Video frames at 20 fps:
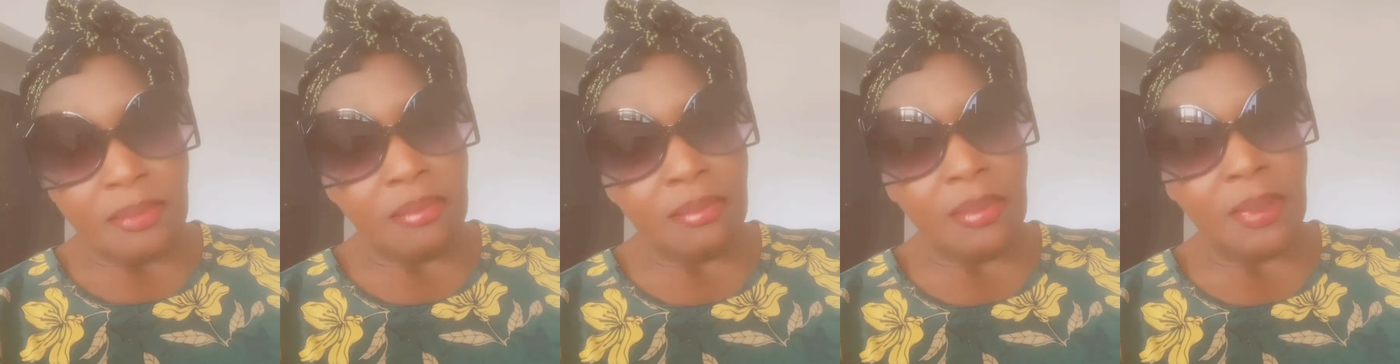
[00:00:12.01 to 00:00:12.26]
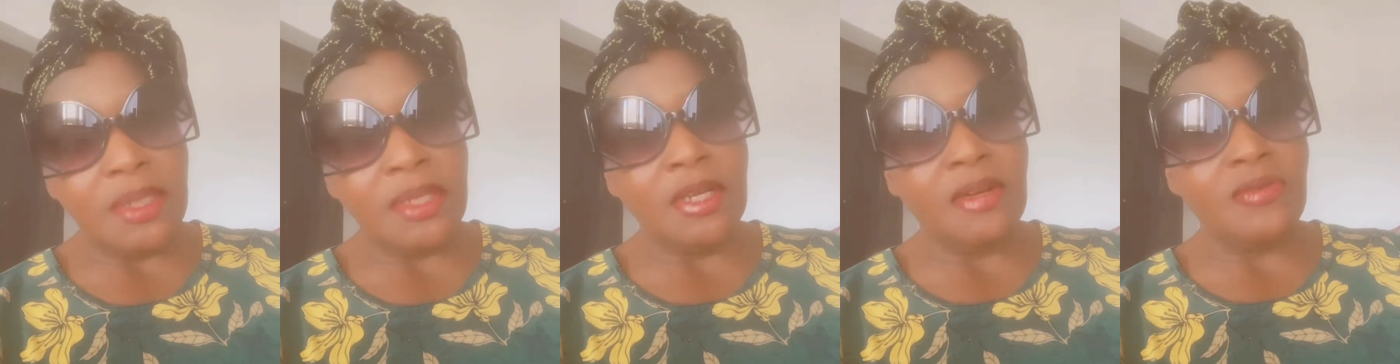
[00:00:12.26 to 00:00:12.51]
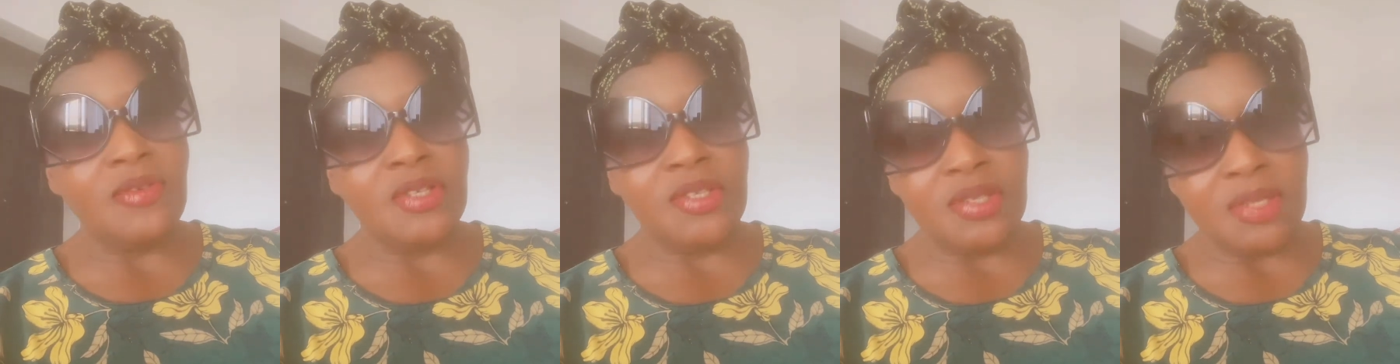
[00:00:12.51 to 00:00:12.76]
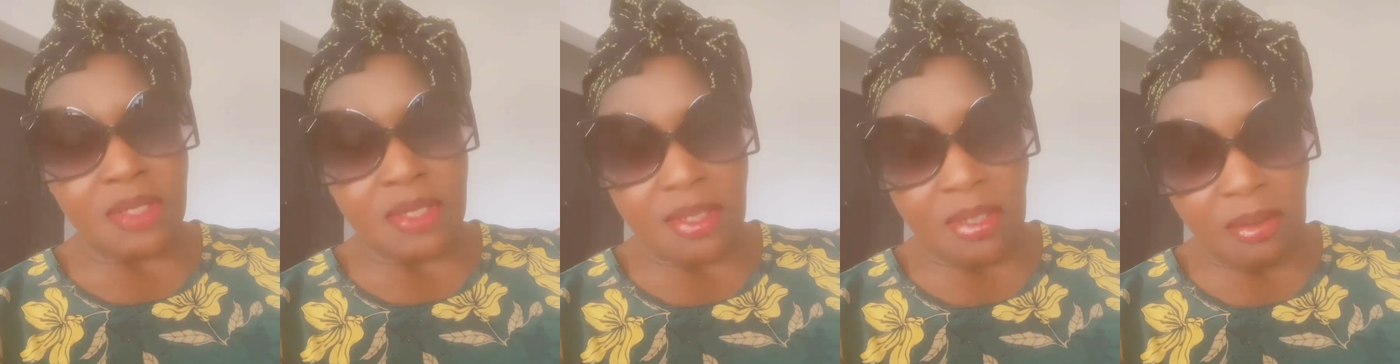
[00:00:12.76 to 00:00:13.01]
Many of you
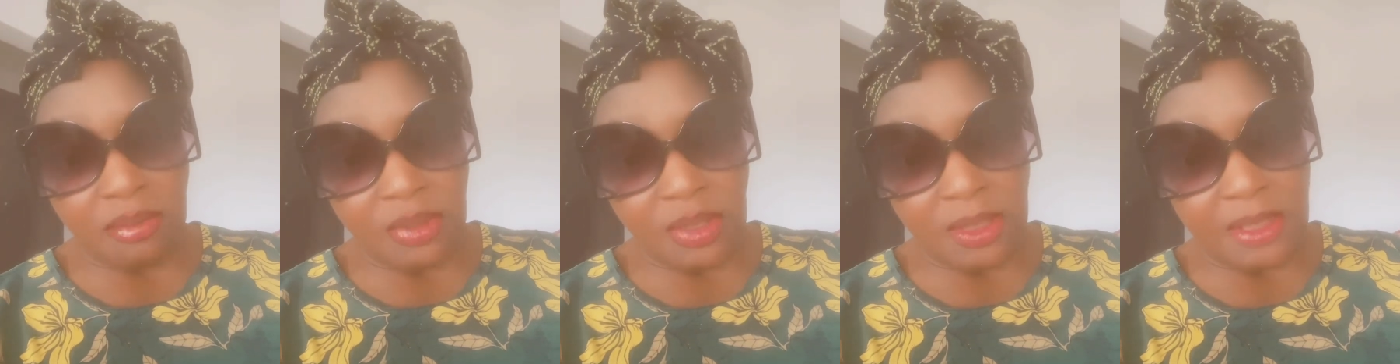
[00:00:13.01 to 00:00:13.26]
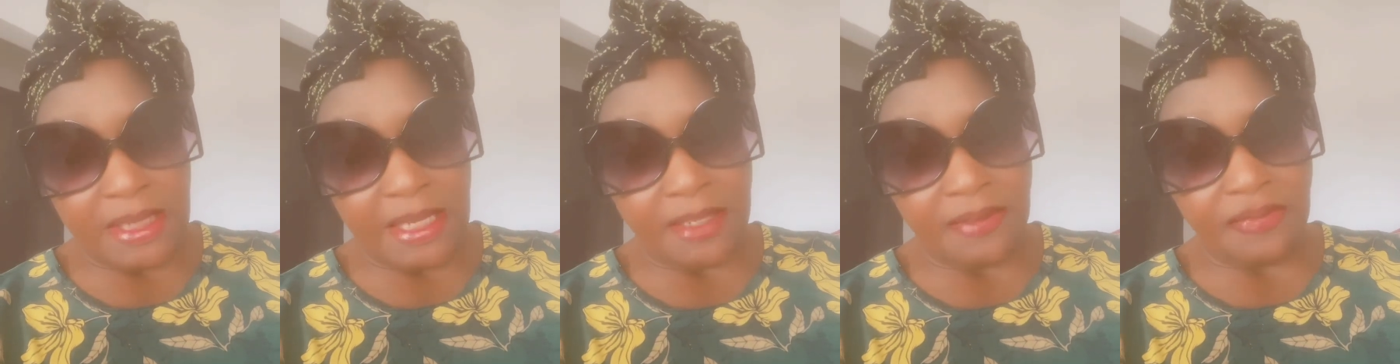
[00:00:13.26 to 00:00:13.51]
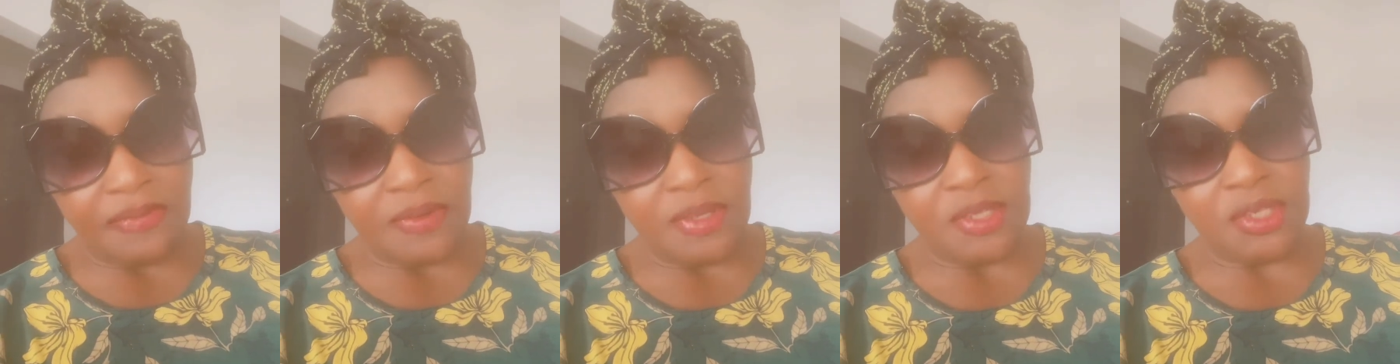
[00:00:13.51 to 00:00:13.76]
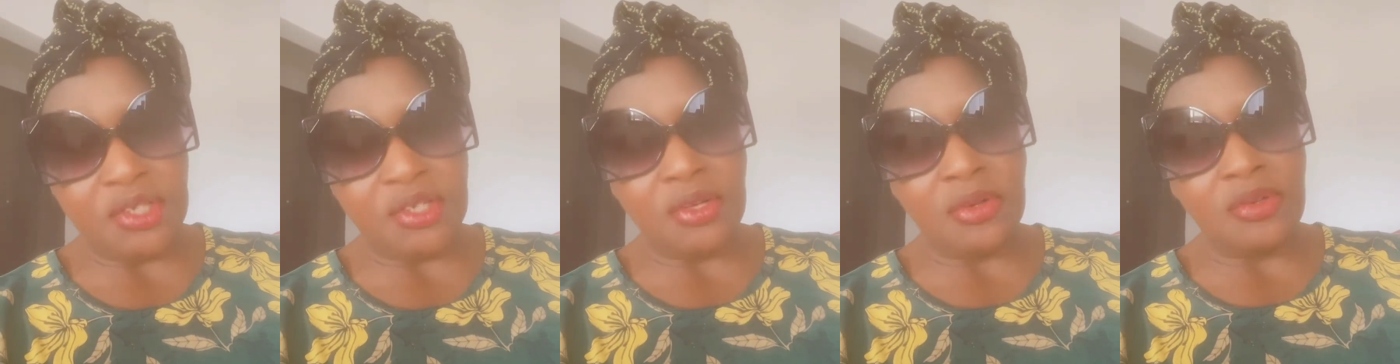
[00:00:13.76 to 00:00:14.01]
just saw me on Daddy
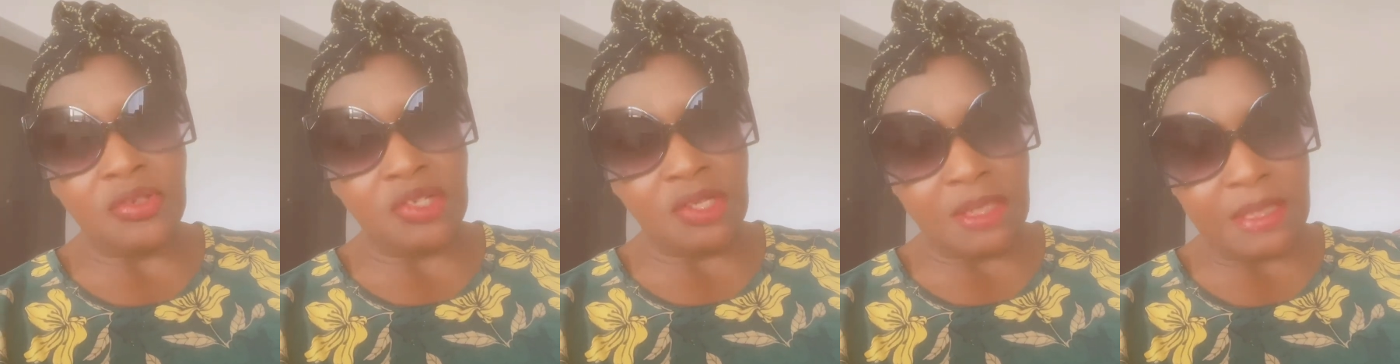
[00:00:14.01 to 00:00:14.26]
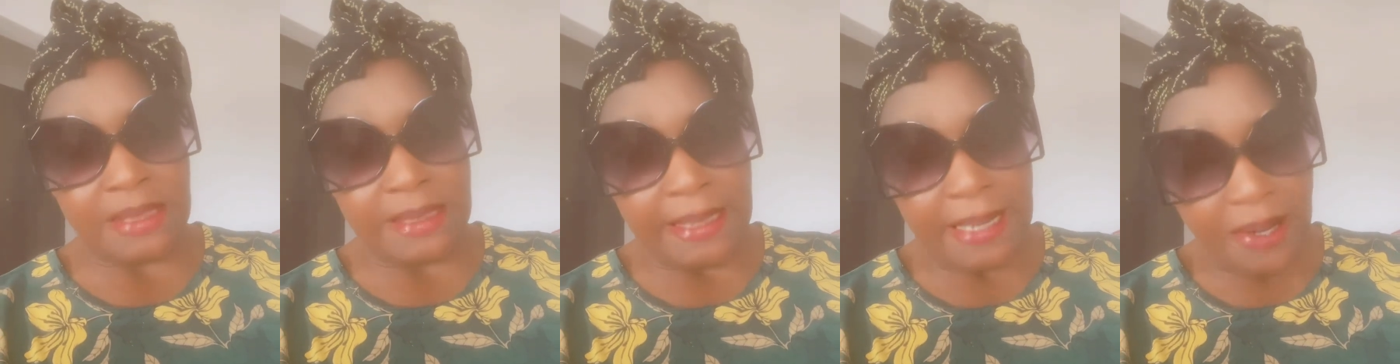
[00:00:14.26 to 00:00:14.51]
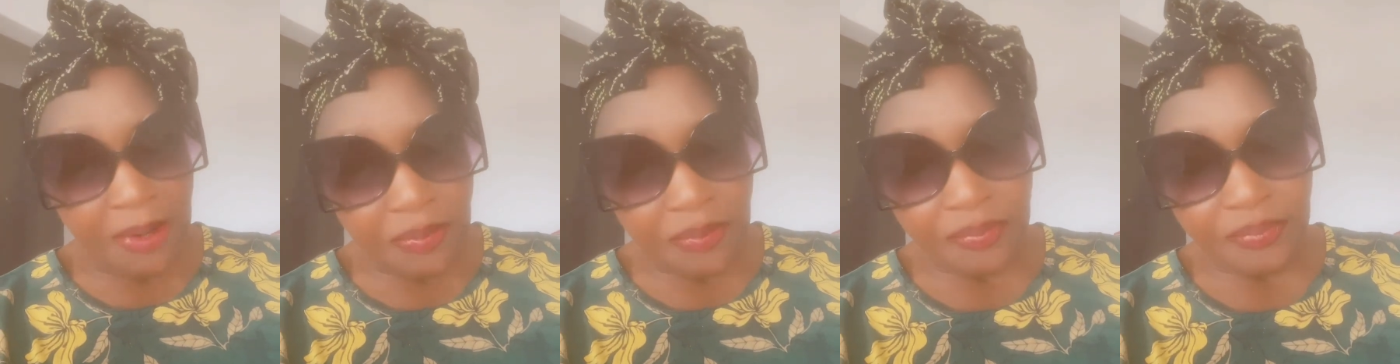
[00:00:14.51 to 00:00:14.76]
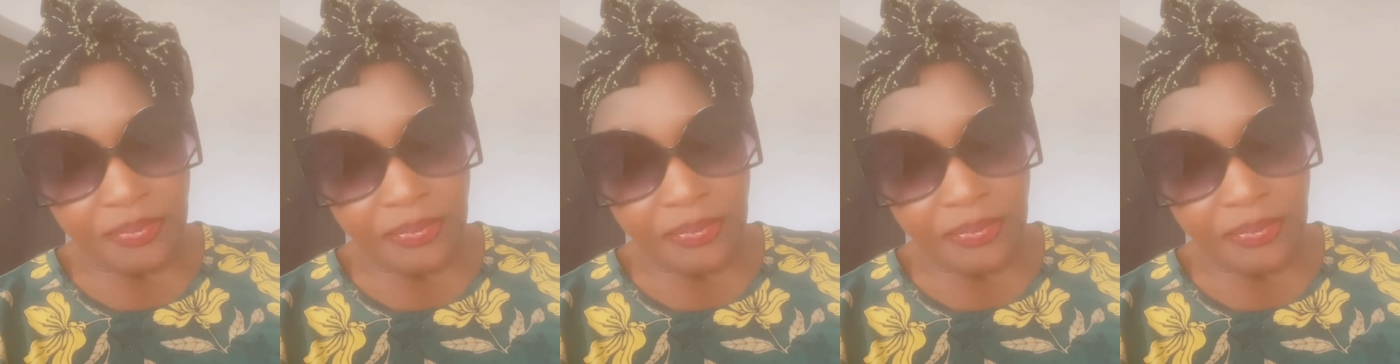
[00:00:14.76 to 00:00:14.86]
Free's show just now.